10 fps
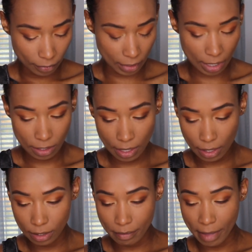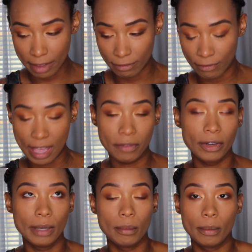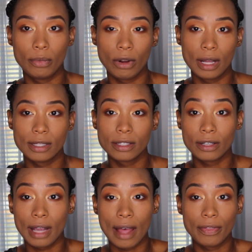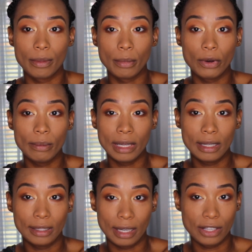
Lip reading: This is my favorite bronzer at the moment.